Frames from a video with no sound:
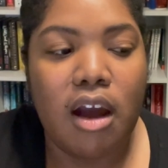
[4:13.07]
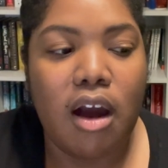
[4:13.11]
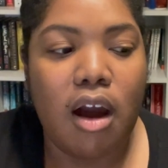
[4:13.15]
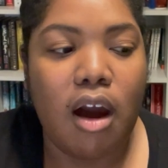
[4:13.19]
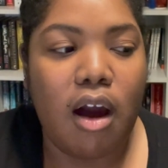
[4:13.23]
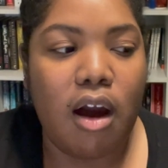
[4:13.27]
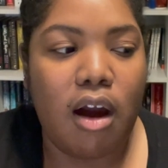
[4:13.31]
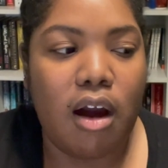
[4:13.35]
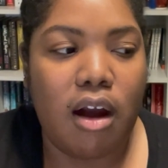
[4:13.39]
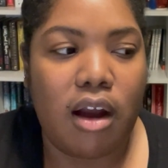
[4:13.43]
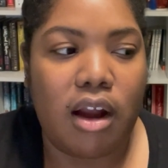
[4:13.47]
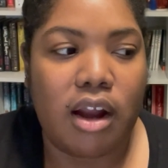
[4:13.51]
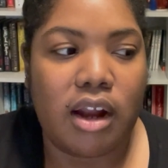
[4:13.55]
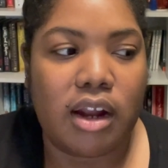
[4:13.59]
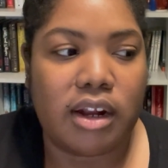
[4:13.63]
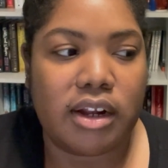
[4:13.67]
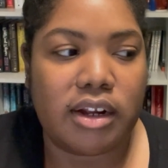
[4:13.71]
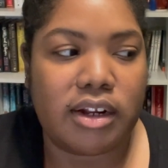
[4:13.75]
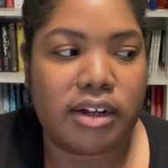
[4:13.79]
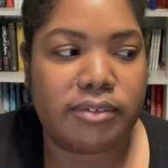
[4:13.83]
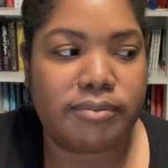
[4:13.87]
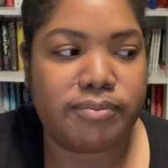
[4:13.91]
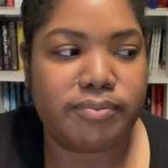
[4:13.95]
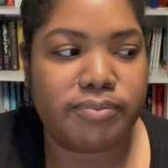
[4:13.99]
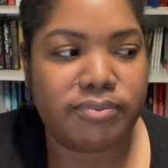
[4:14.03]

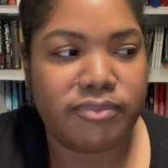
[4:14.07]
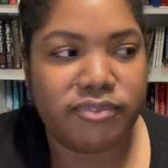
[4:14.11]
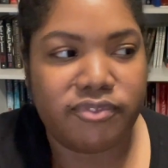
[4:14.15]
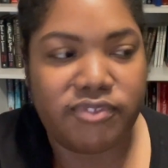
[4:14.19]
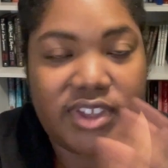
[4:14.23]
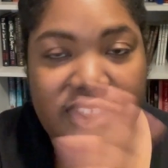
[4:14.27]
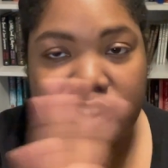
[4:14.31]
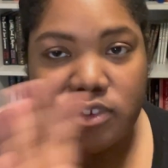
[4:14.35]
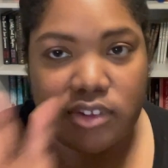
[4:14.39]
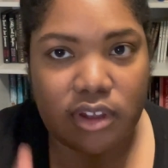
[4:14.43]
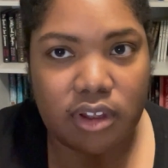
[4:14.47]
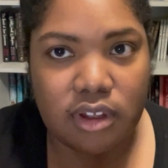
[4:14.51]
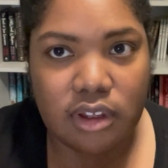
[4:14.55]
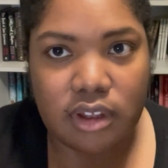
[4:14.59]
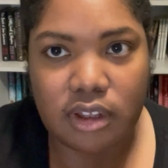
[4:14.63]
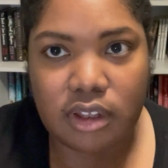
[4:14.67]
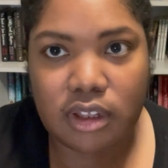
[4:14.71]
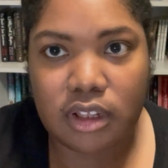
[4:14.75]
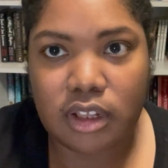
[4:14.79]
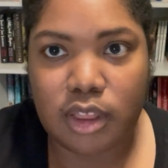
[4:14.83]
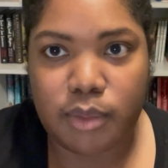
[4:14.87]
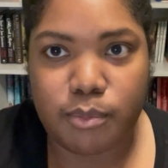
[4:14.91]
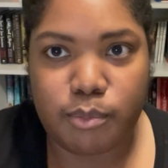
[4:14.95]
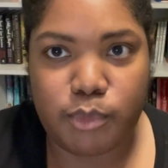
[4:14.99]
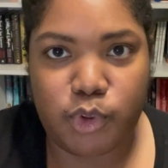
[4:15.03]
or
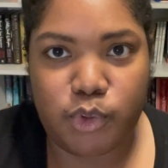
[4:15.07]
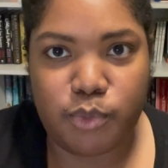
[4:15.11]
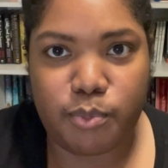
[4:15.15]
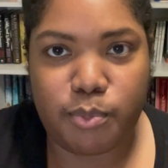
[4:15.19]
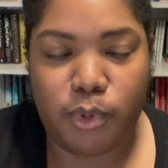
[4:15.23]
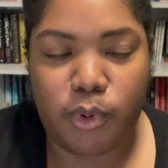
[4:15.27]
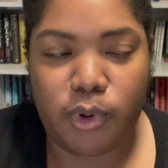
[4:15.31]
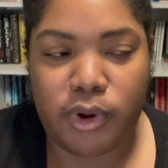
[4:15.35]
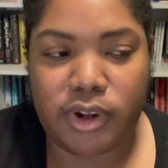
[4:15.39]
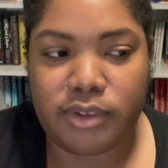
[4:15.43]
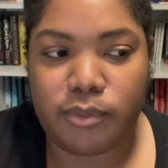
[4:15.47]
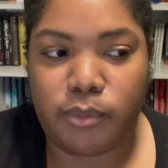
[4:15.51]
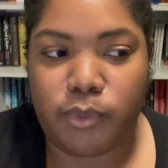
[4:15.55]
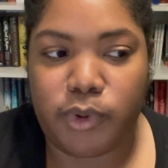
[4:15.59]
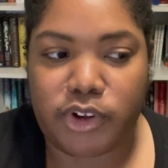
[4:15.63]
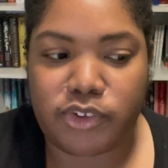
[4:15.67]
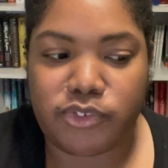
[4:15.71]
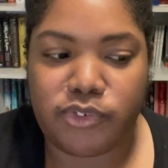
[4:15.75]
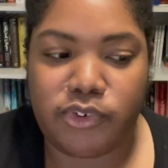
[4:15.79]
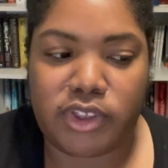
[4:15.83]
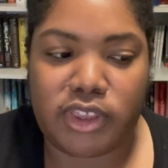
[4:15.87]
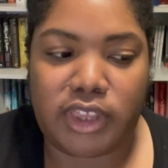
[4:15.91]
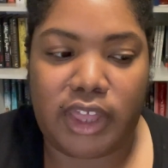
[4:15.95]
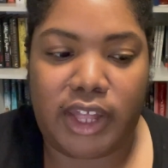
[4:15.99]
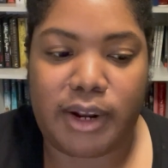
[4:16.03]
physical mood board works
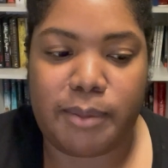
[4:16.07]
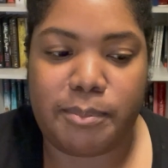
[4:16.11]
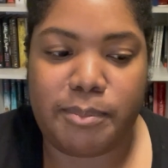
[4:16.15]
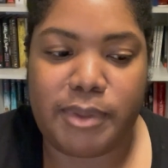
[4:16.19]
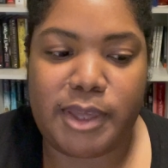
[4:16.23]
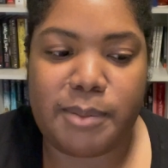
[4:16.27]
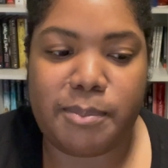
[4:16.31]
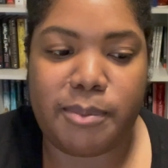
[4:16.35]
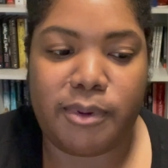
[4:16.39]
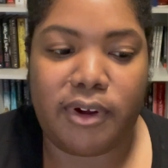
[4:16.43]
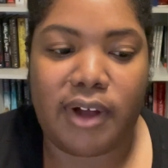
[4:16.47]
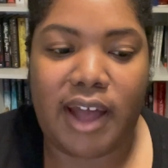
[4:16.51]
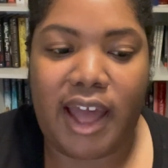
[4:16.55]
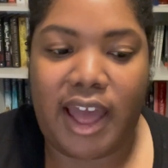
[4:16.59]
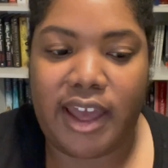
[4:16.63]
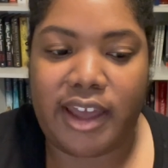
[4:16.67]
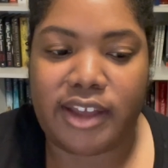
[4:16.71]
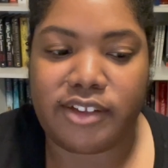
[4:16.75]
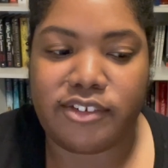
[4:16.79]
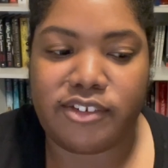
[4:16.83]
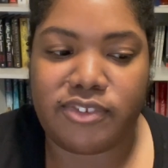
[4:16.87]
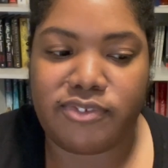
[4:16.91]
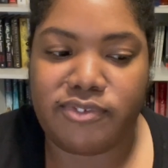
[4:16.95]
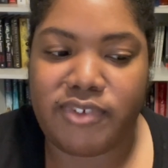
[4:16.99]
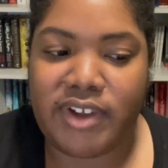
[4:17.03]
for a lot of people, I
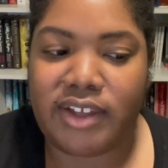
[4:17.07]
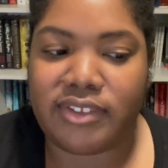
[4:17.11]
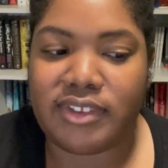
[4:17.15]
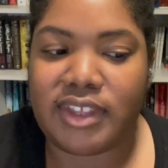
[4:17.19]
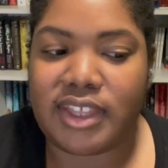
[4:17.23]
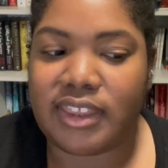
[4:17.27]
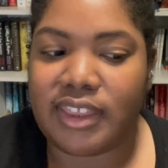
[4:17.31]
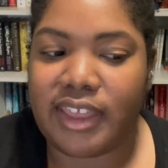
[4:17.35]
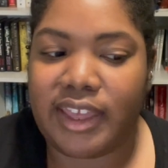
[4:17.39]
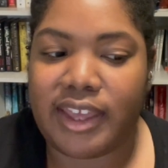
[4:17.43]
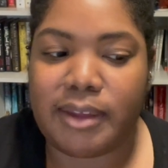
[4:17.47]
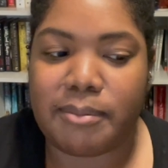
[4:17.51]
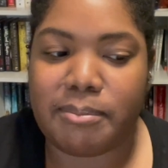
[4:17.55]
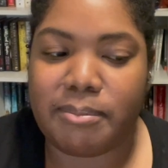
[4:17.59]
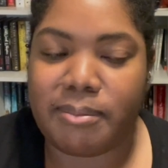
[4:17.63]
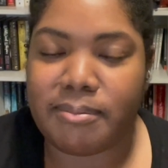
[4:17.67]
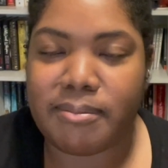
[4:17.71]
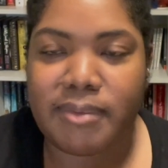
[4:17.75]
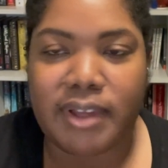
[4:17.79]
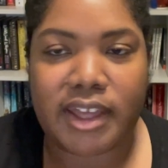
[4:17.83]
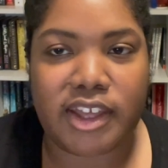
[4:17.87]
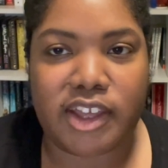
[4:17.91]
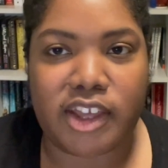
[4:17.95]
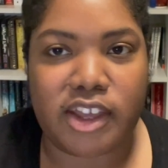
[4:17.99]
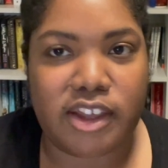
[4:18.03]
just found that like
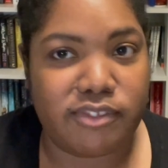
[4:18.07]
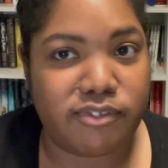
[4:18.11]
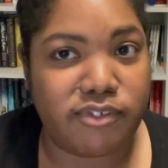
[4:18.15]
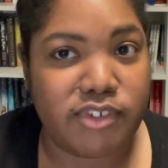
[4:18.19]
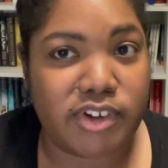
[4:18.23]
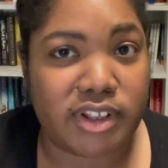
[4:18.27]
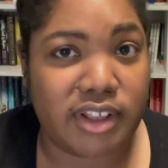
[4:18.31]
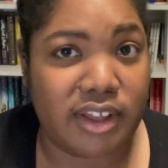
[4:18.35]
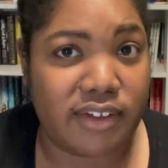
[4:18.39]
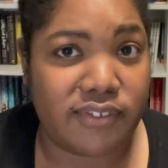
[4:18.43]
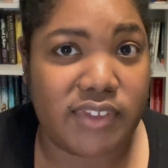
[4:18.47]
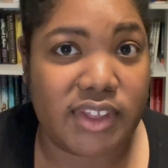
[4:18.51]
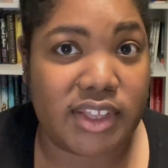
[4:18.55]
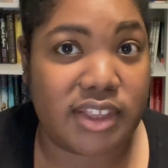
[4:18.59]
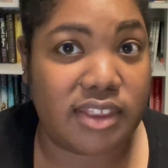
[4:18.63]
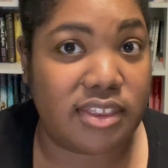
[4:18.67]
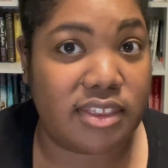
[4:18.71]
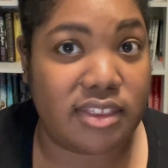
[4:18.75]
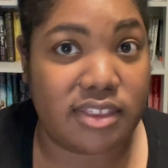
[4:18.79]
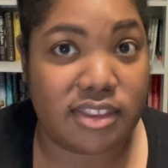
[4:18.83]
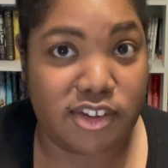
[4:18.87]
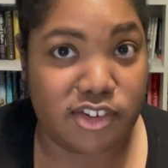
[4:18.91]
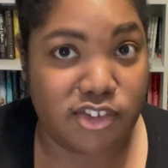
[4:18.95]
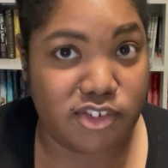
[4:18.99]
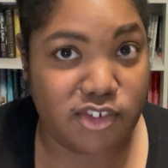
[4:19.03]
a good for nothing
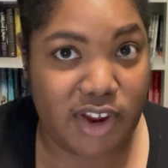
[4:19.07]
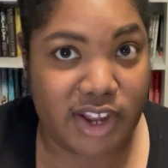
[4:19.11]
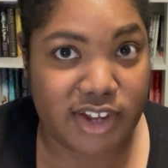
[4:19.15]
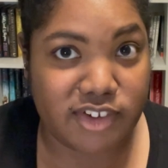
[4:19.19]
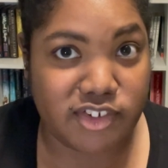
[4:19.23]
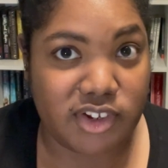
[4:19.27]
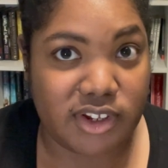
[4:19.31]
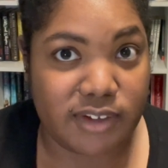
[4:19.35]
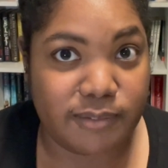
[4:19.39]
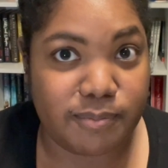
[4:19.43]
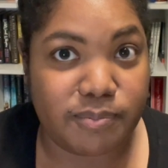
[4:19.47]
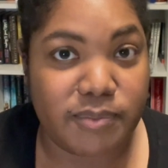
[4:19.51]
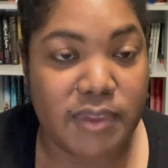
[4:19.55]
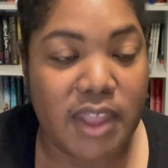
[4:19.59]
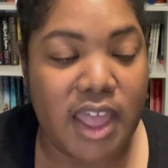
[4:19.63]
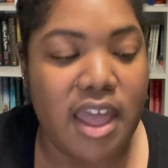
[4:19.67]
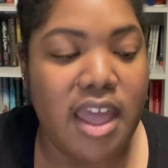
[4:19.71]
distraction.